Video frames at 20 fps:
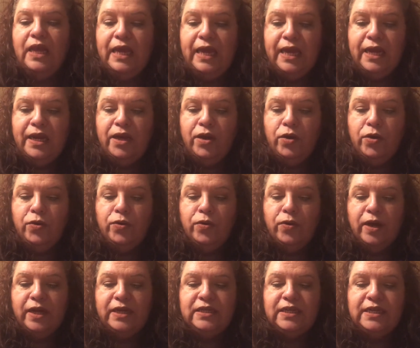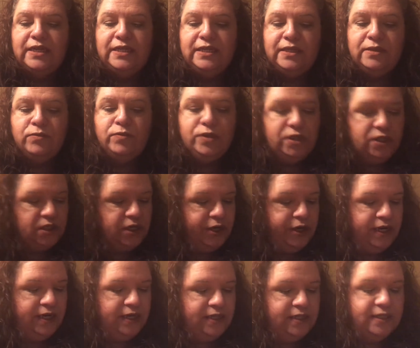anywho, as I was
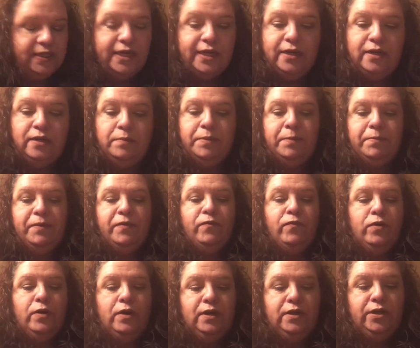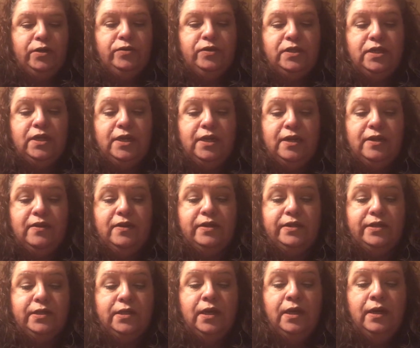starting to say a little bit before, I'll use a little of
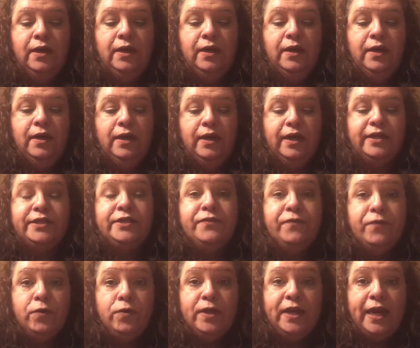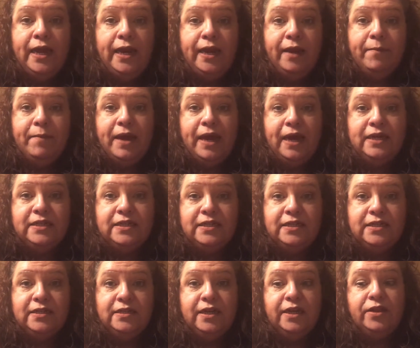this exfoliating mask
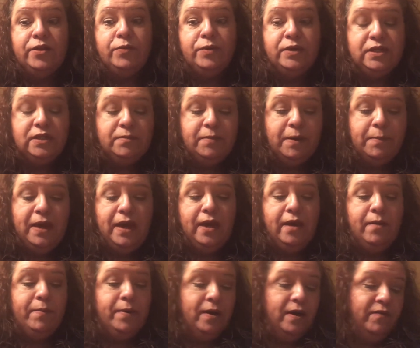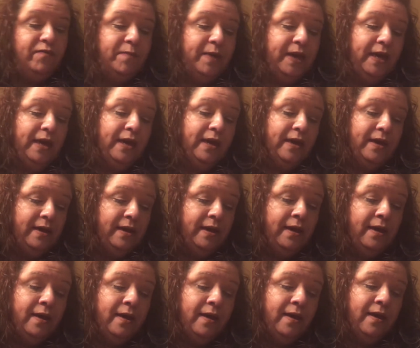to get the rest of my makeup off my hand.
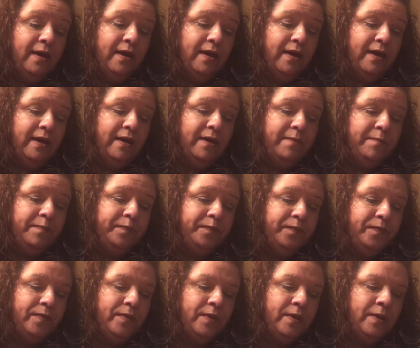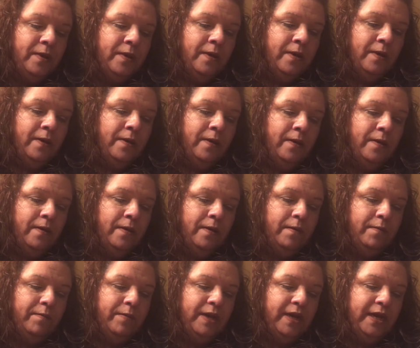
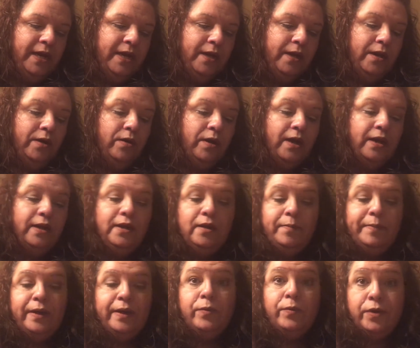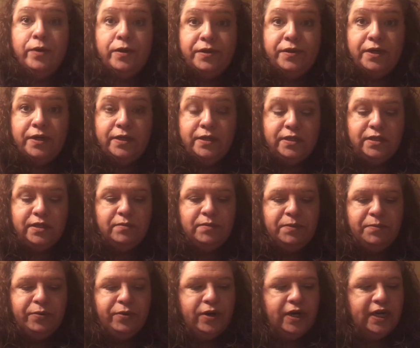Been dealing a little bit with some
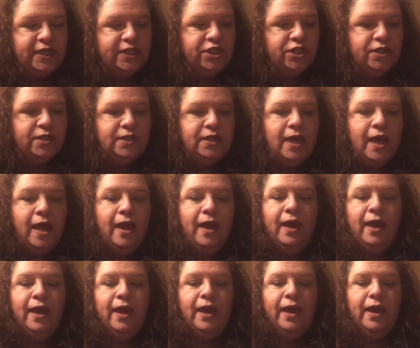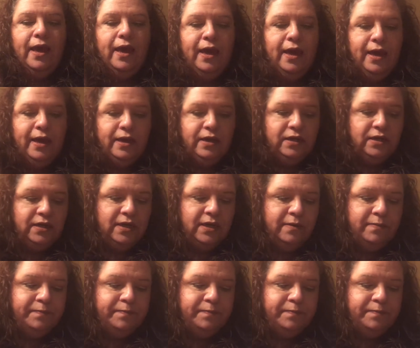depression, and